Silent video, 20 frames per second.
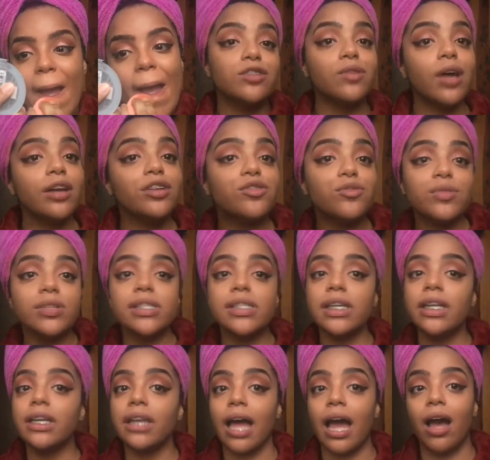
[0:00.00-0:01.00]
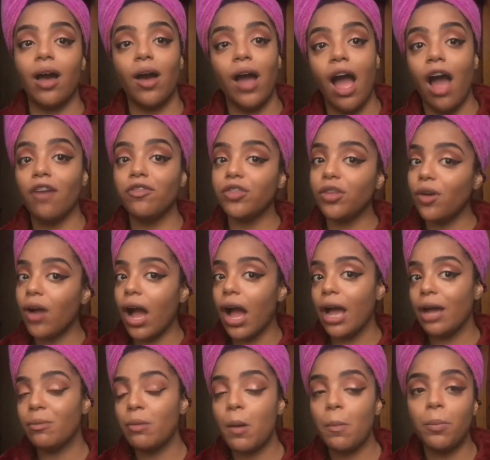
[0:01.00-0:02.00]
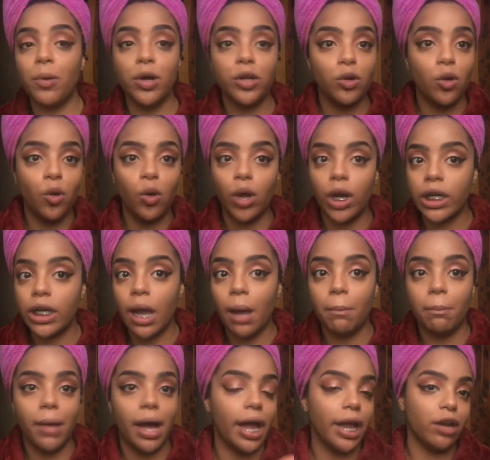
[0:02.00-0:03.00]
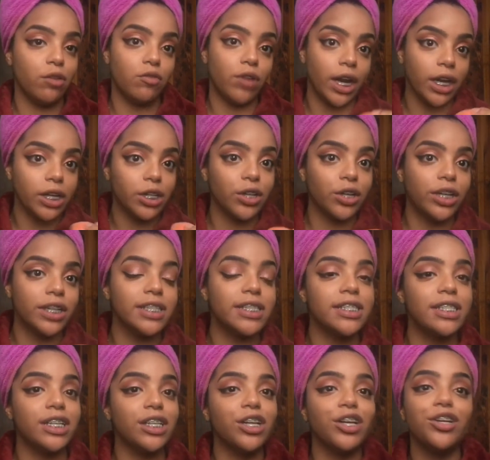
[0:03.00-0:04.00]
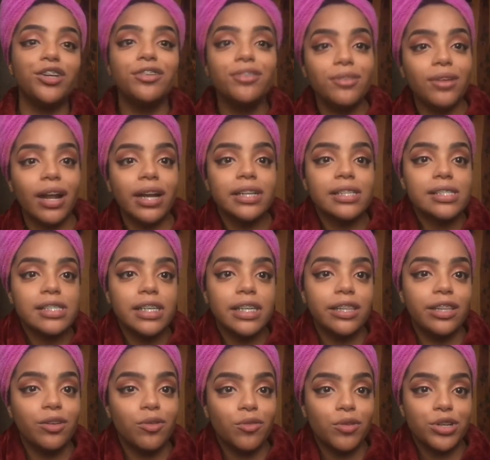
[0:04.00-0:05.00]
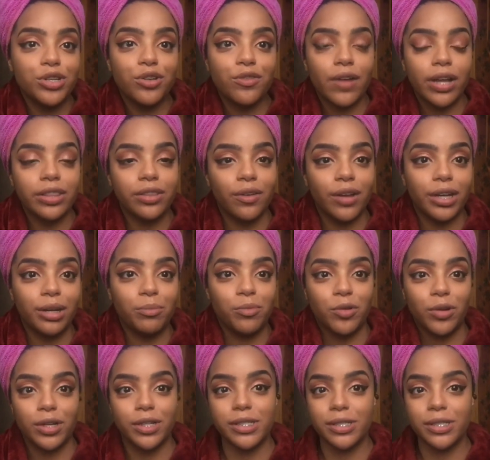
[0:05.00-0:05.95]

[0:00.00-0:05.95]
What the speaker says: So as you can see now, after I've put on my regular concealer, you do not see the orange corrector anymore.